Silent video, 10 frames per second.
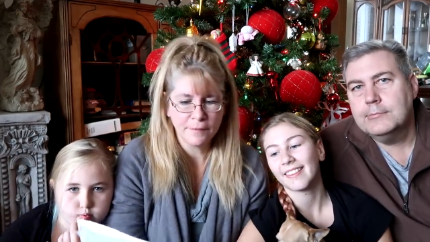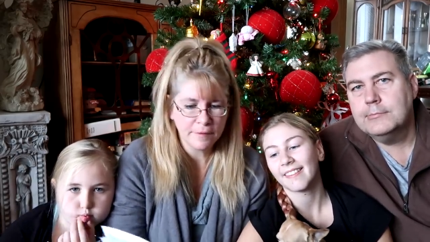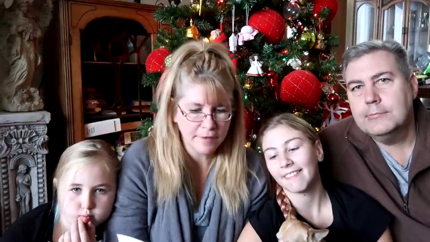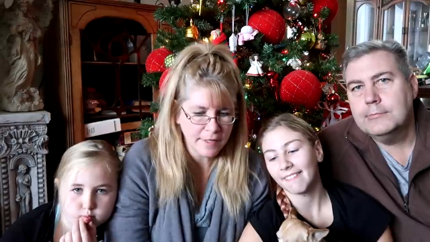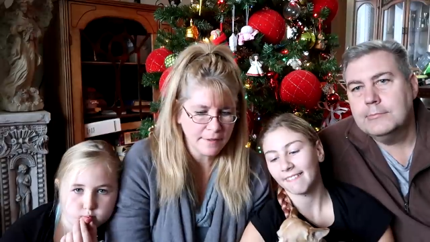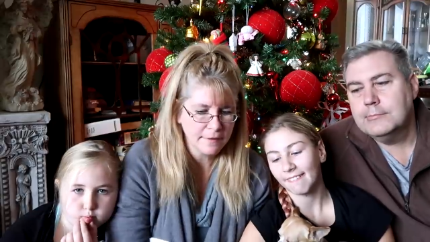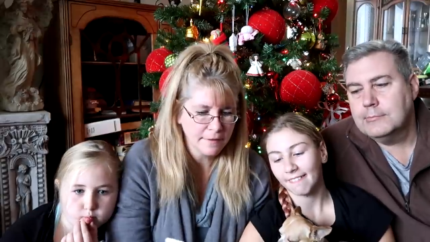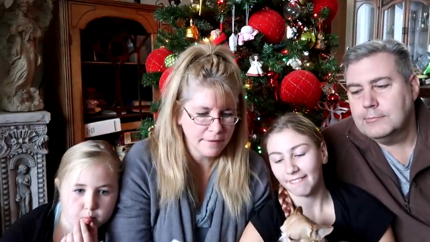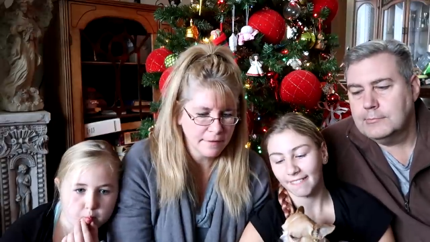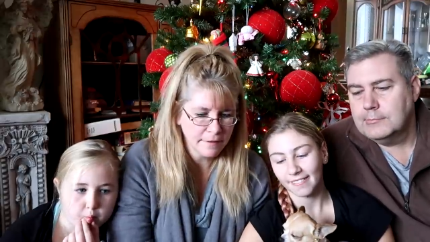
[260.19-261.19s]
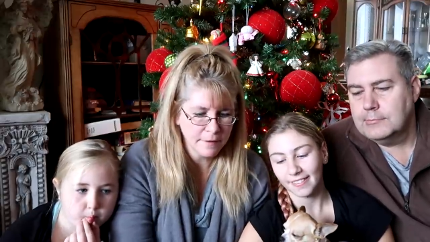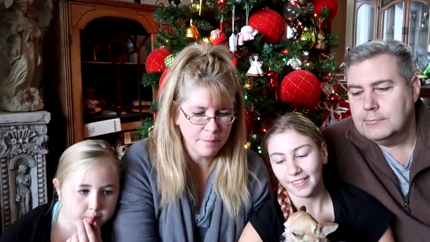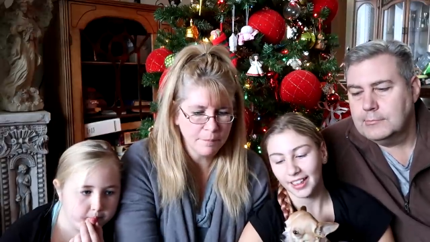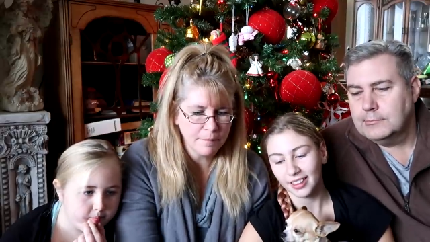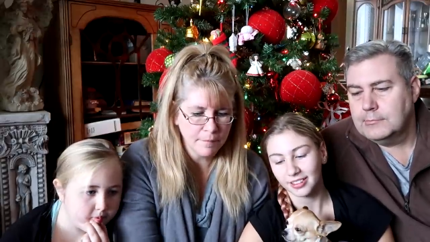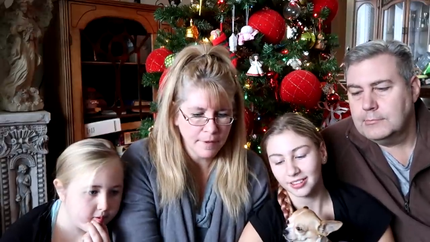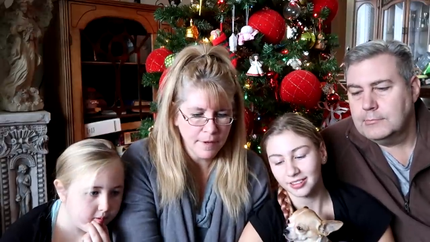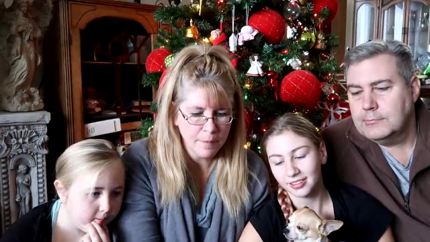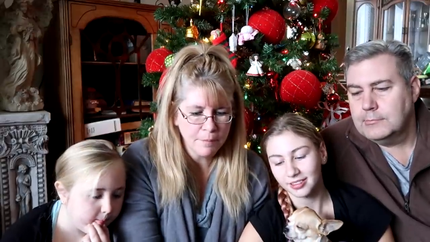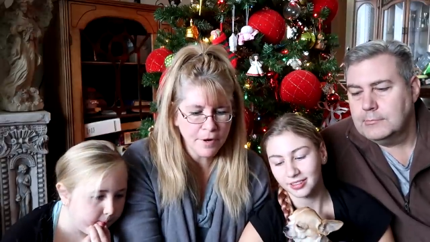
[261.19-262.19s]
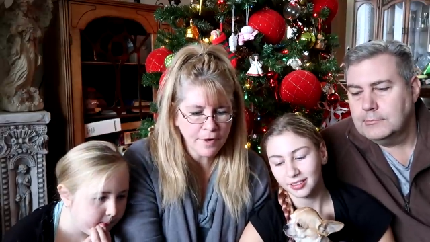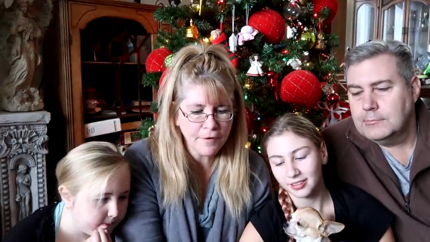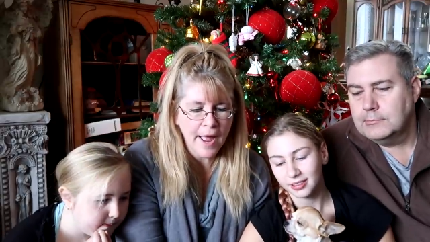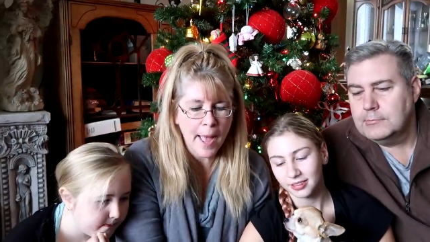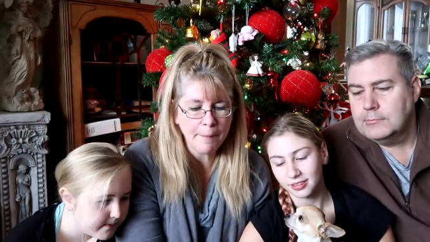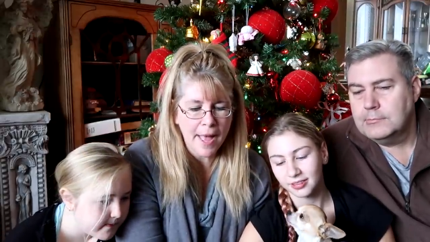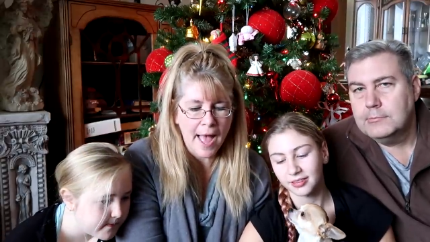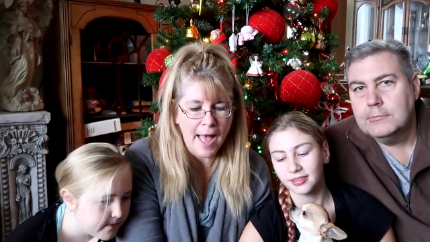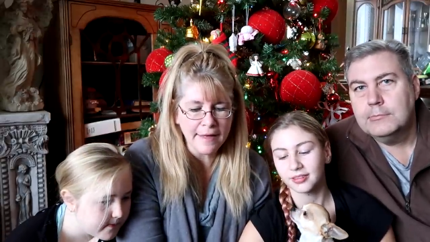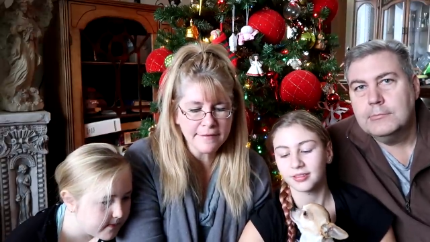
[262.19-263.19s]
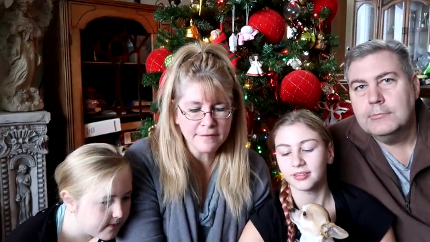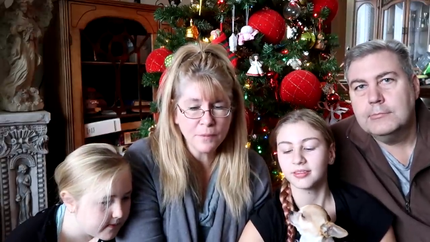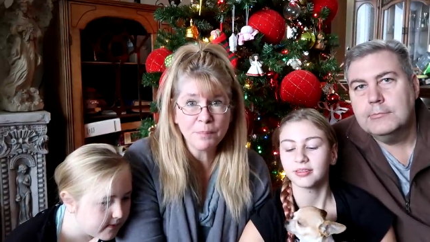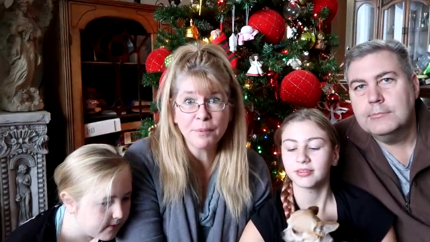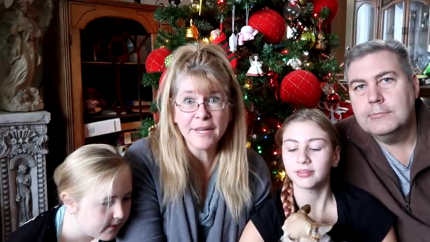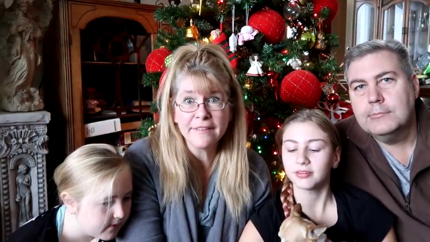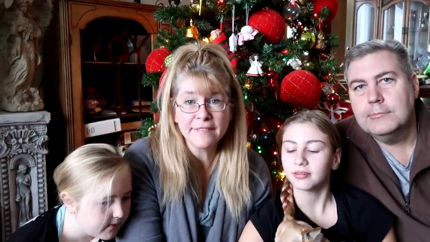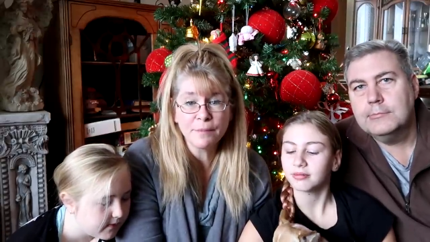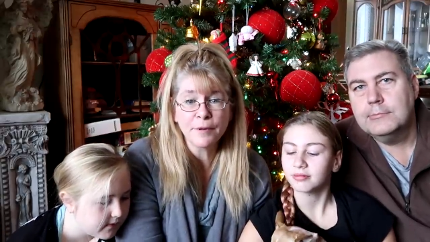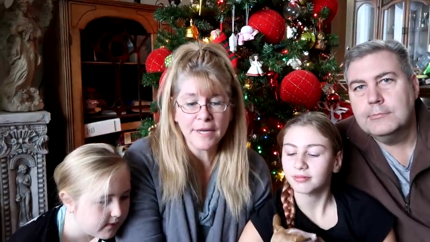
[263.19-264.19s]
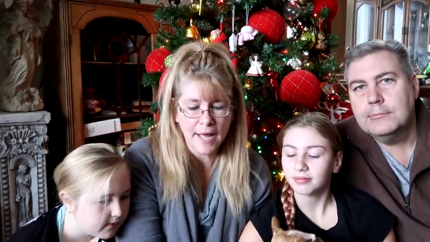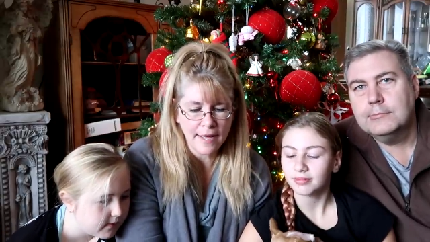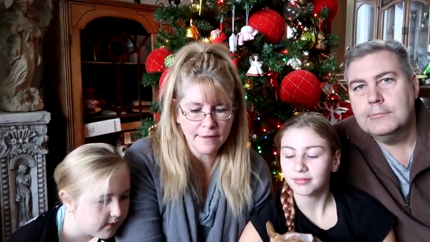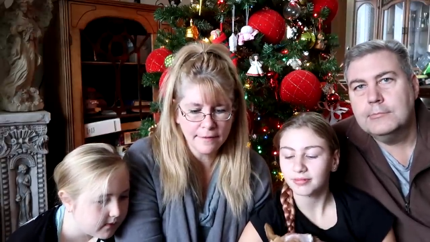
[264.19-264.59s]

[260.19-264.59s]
Speaker 1: You want to read it? No. Brooke Graham asks, "What breed is Sabrina?